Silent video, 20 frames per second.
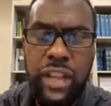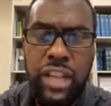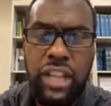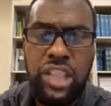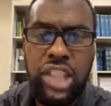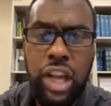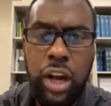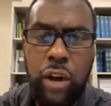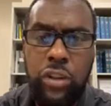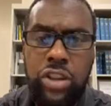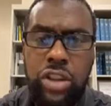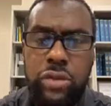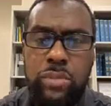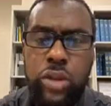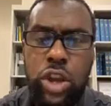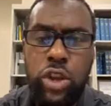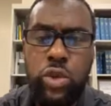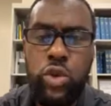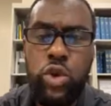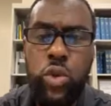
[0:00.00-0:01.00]
Tell
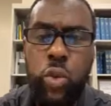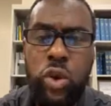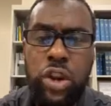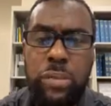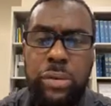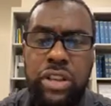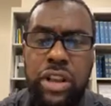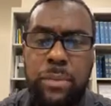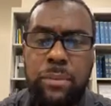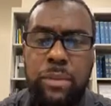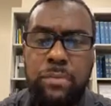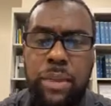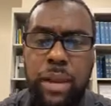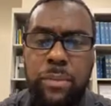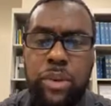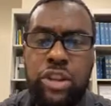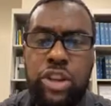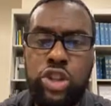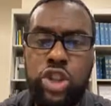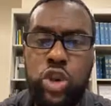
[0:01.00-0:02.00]
them you want to become a
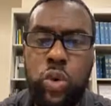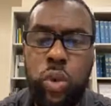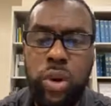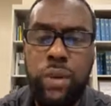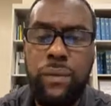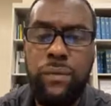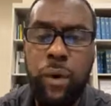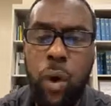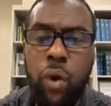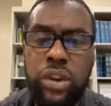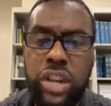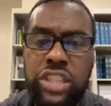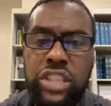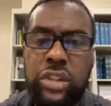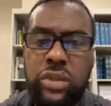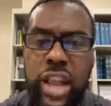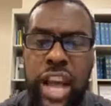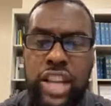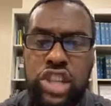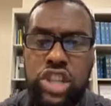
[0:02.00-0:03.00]
member because you want to vote in this
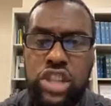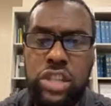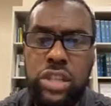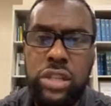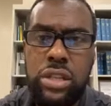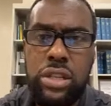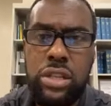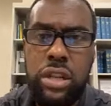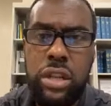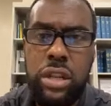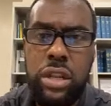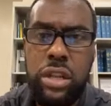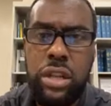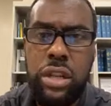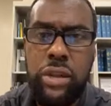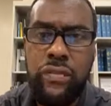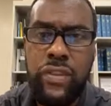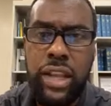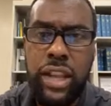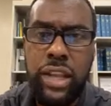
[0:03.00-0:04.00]
election.
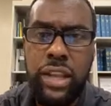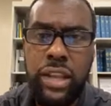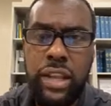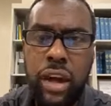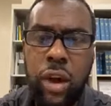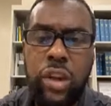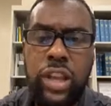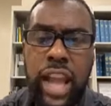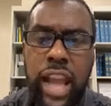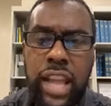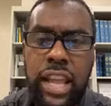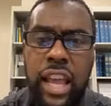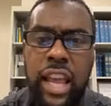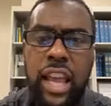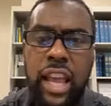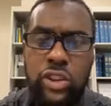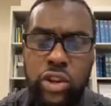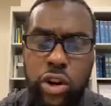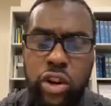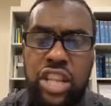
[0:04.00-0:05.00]
Okay?
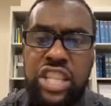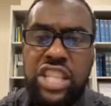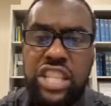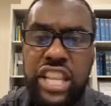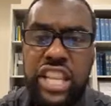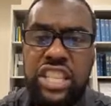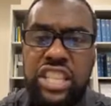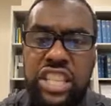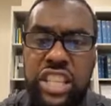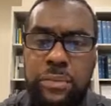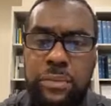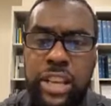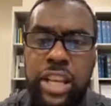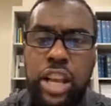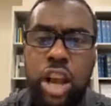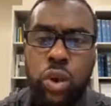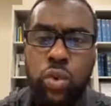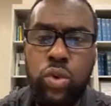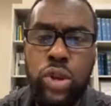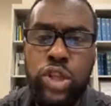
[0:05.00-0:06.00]
And you're going to CC
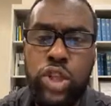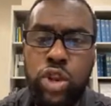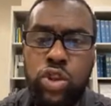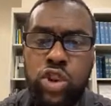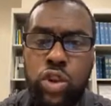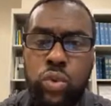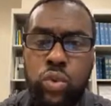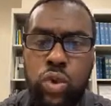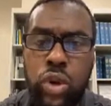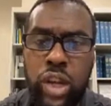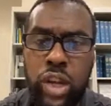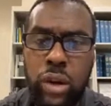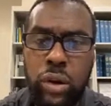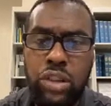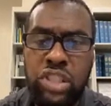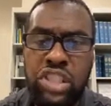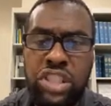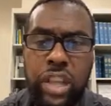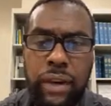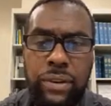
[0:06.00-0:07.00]
me, Richard
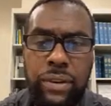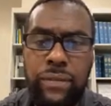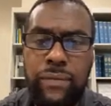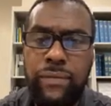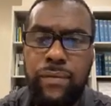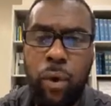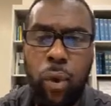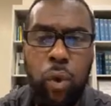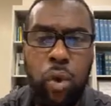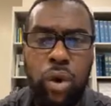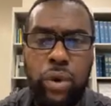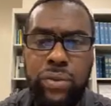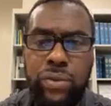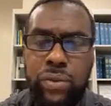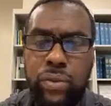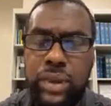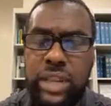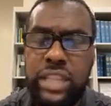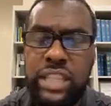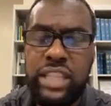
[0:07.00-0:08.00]
DeReal
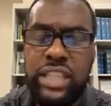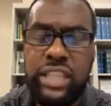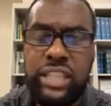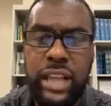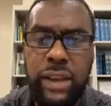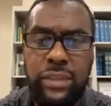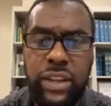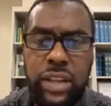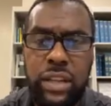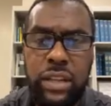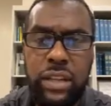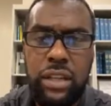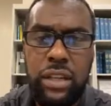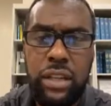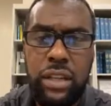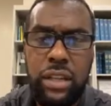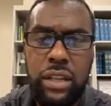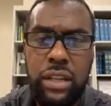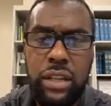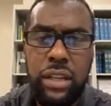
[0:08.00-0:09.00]
7437
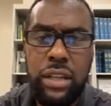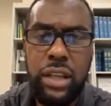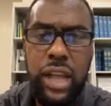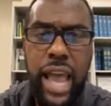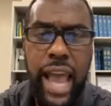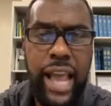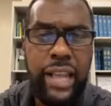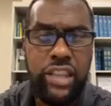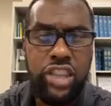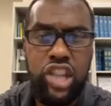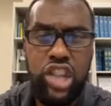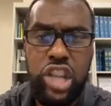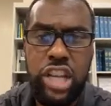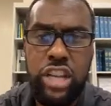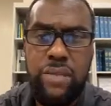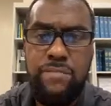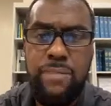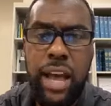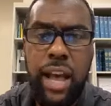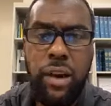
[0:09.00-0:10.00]
at
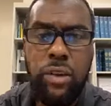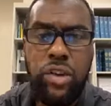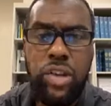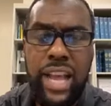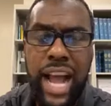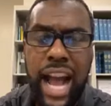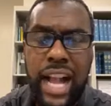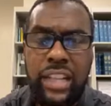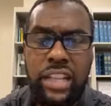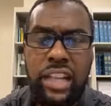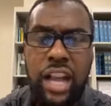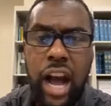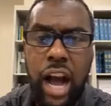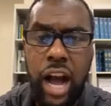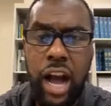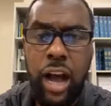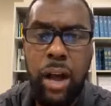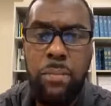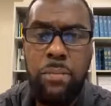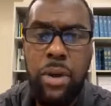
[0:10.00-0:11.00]

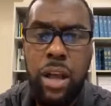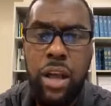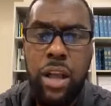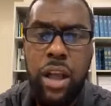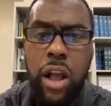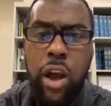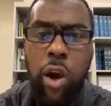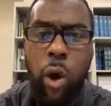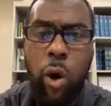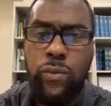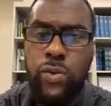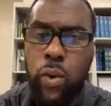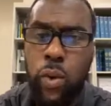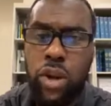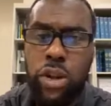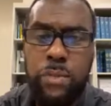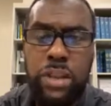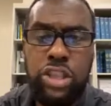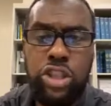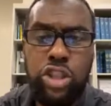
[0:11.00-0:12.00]
gmail.com. Or if you
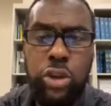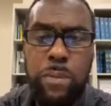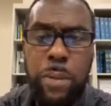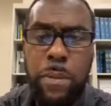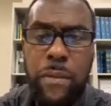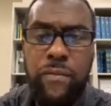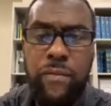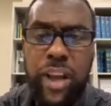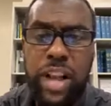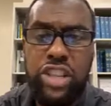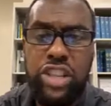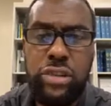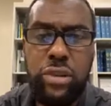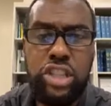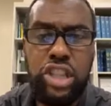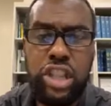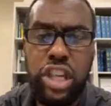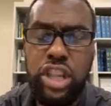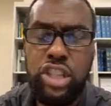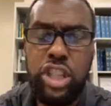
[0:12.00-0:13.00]
want to be super professional,
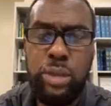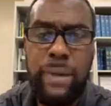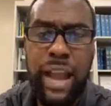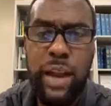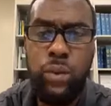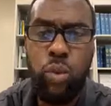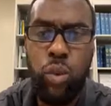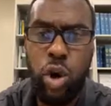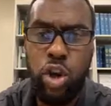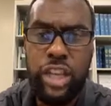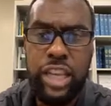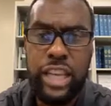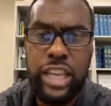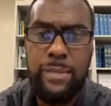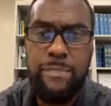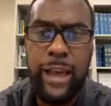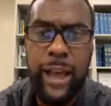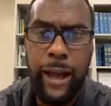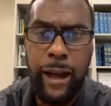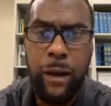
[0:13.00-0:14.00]
send it to my work
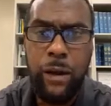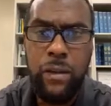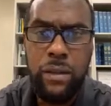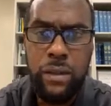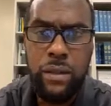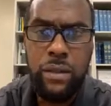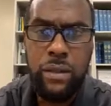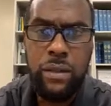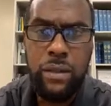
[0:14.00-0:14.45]
email.